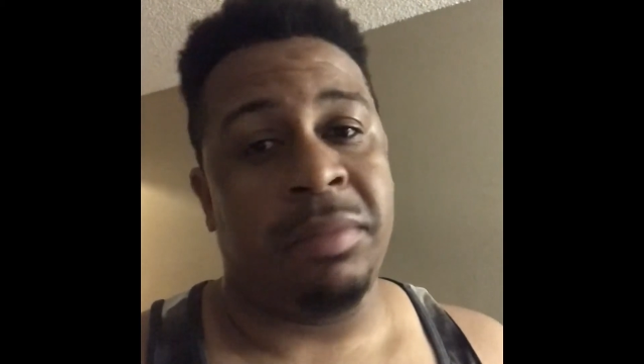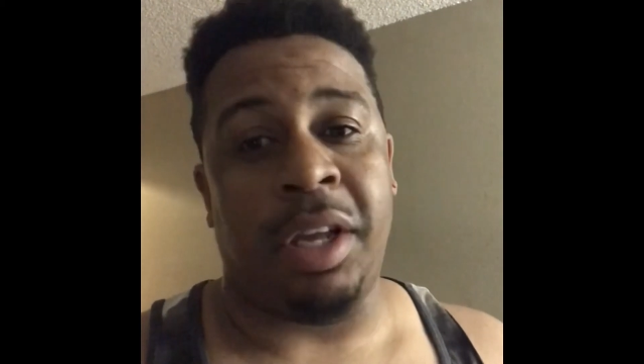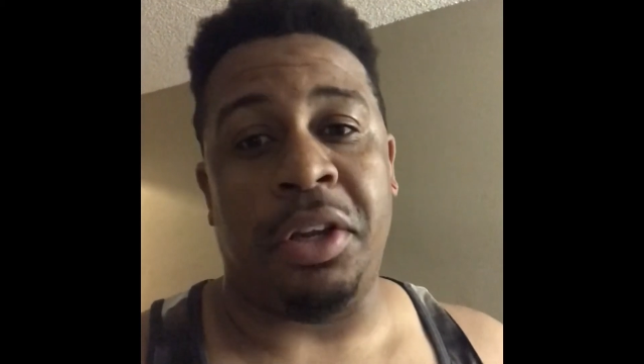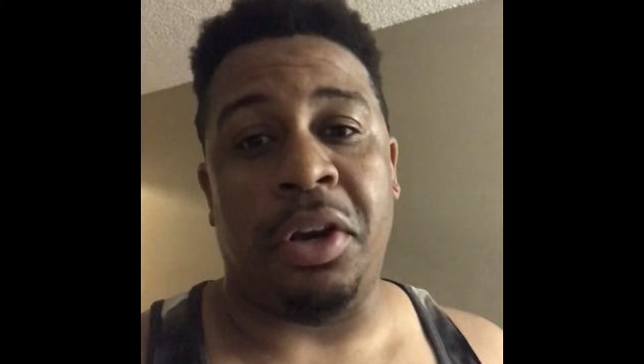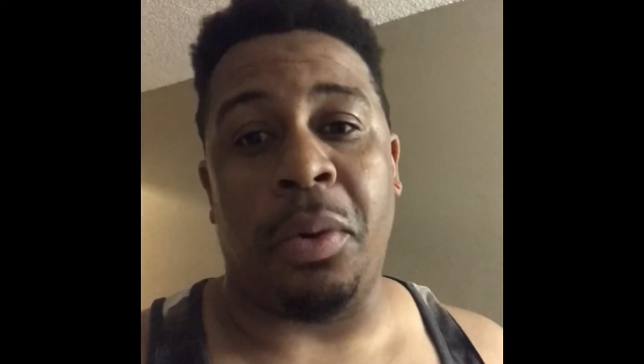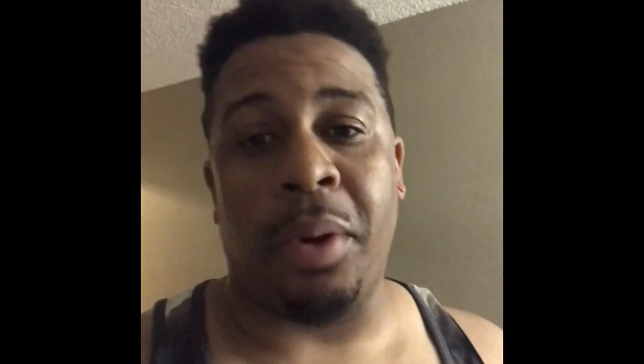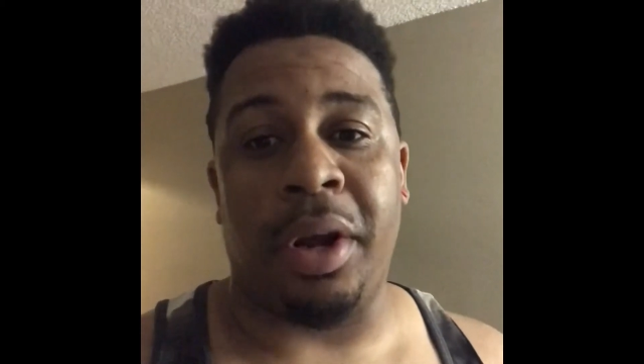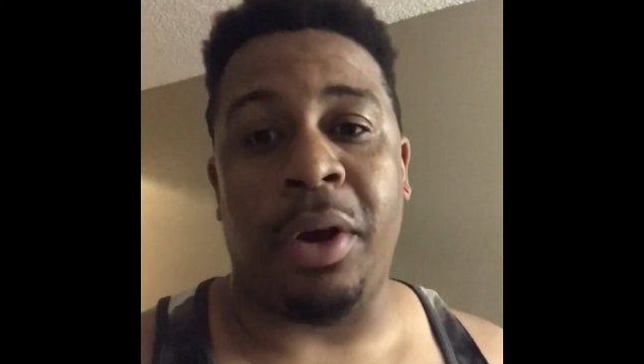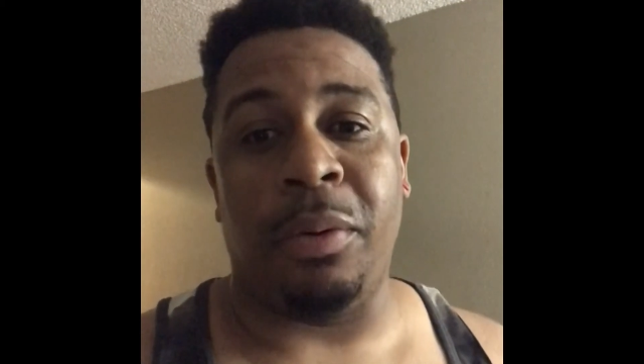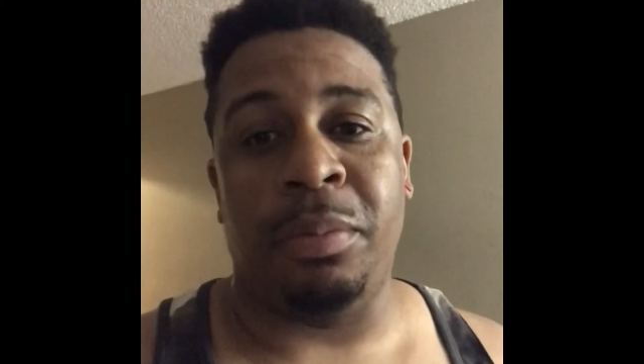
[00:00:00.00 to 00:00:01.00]
and you know where to
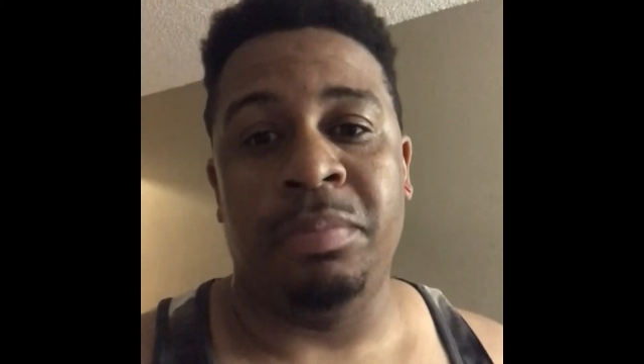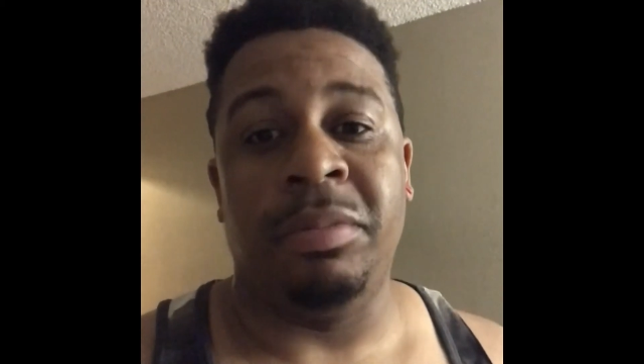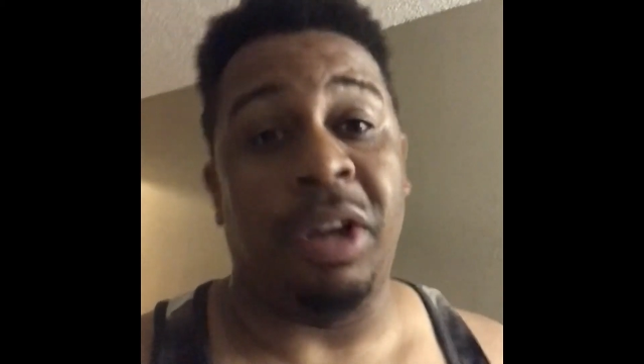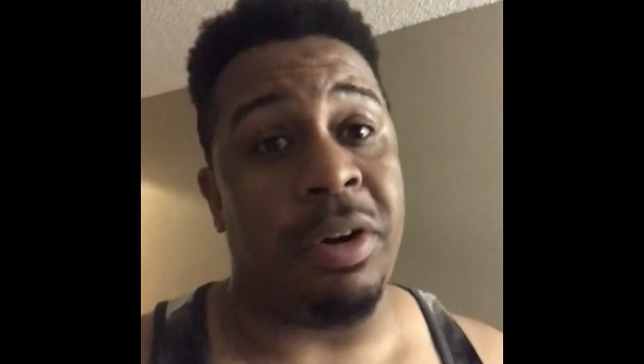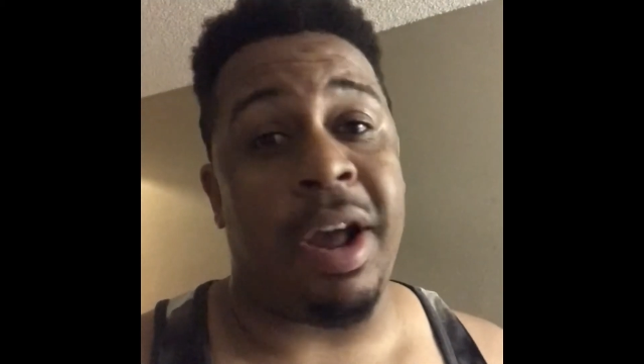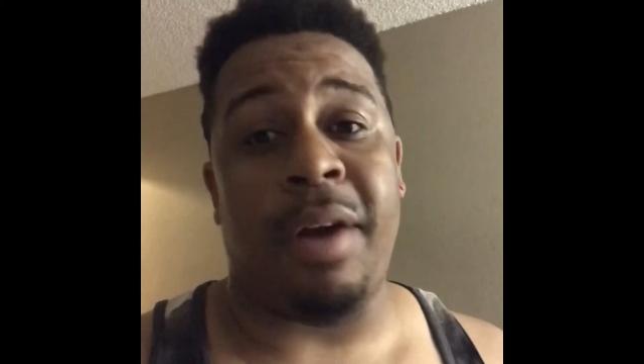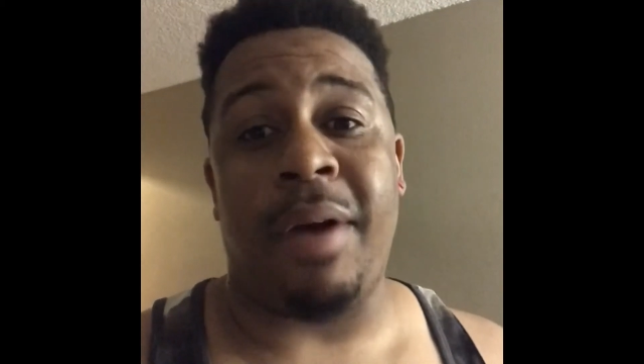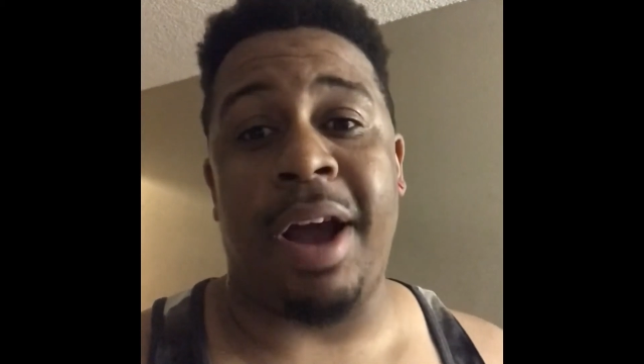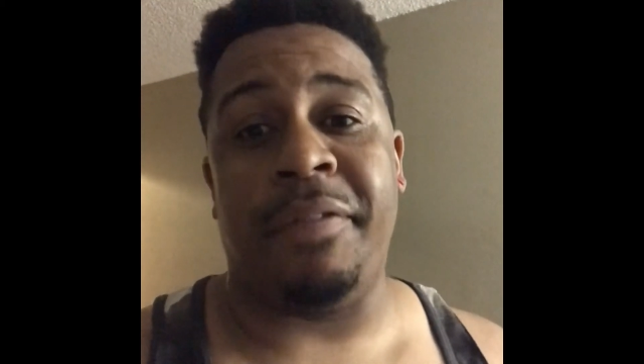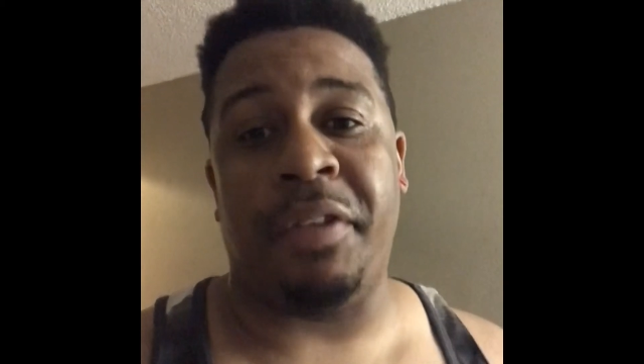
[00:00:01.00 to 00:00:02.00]
go learn how to
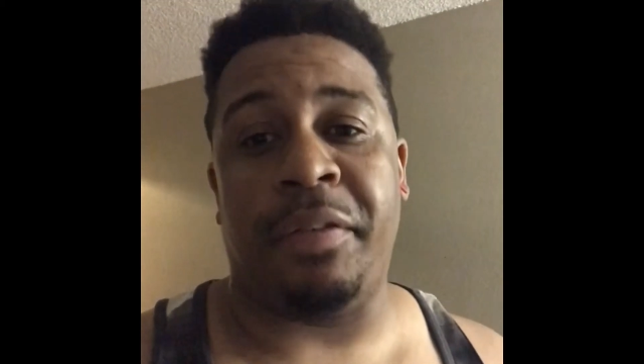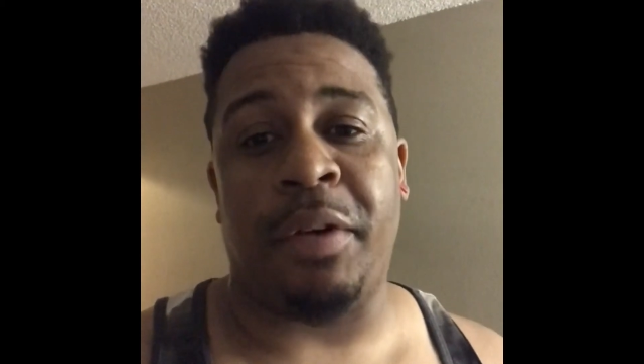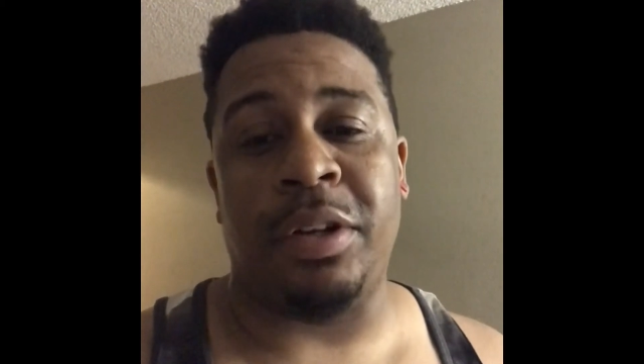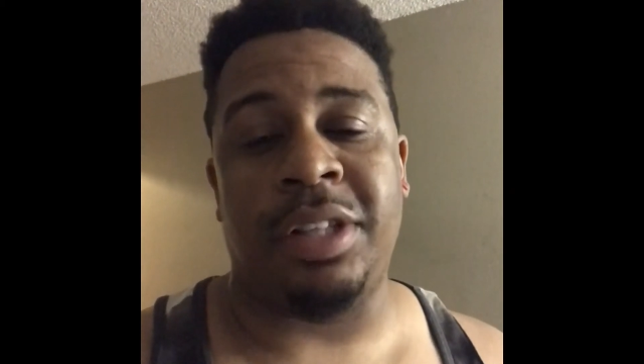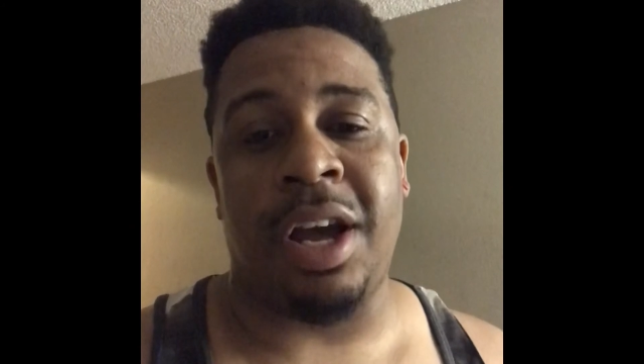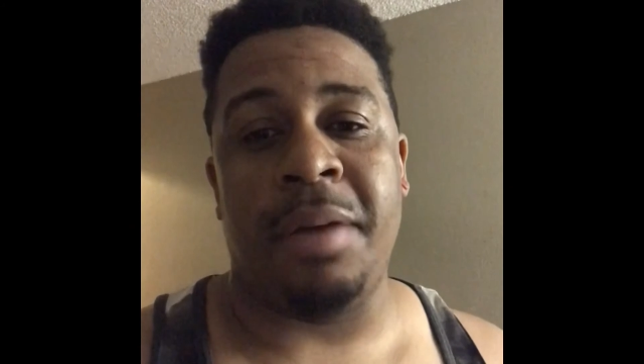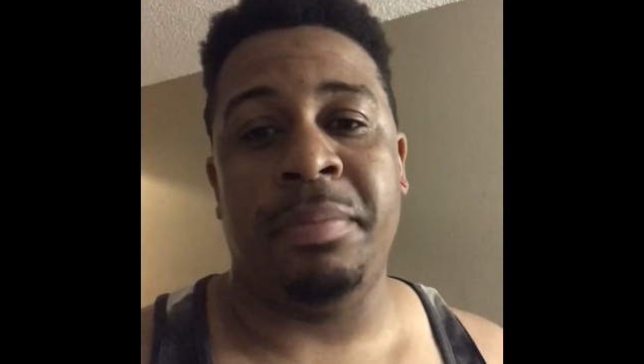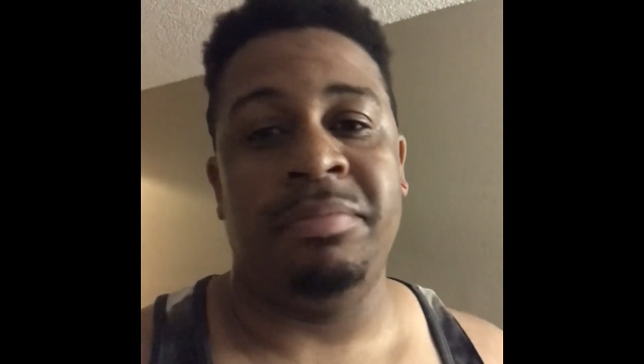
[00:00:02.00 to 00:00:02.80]
ride for the first time.